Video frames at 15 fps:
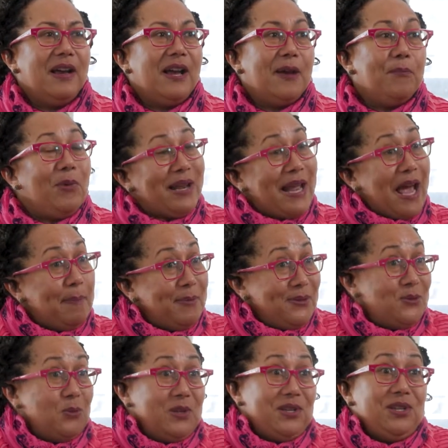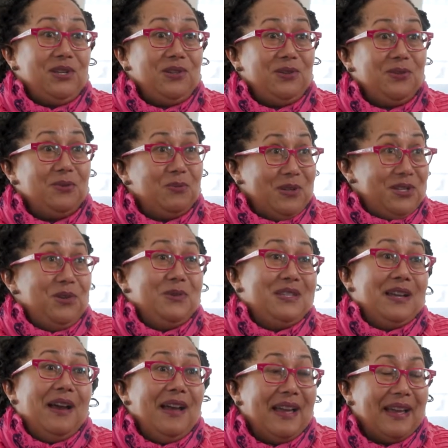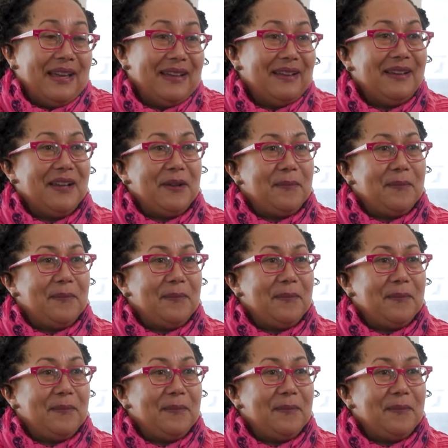What happens when you die?